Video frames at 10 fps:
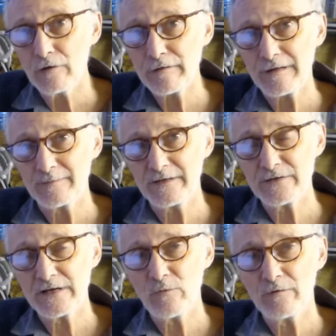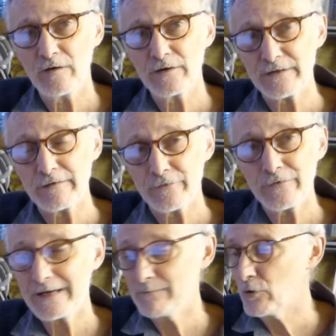concept in geomorphology. It's a
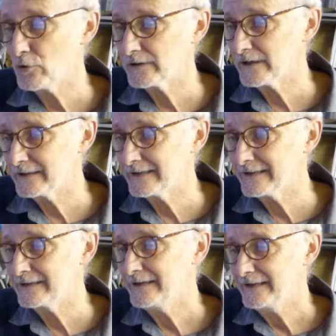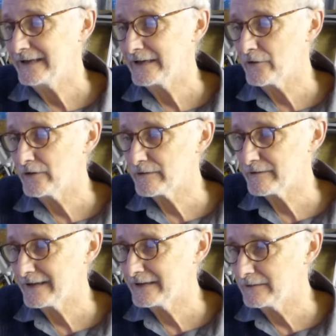really important idea in our
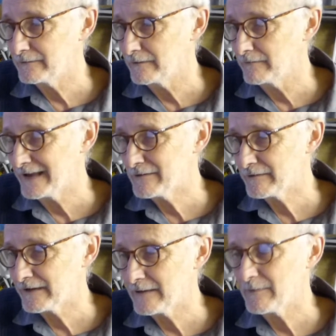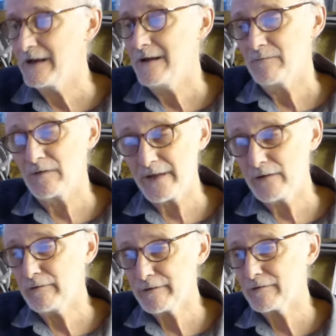understanding of landscape. But they
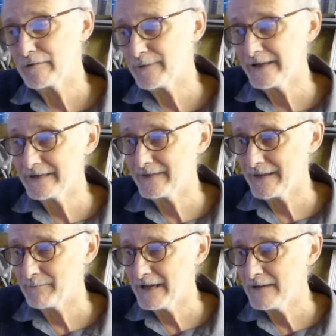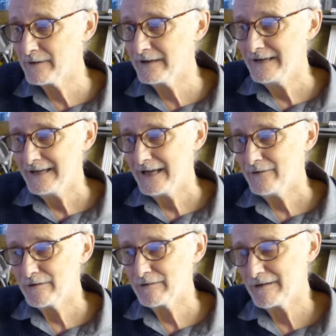also explain in that paper
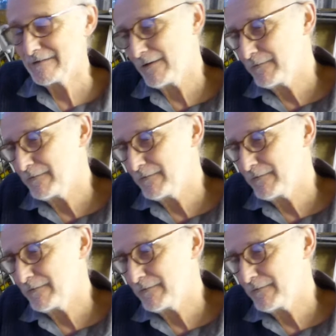how it's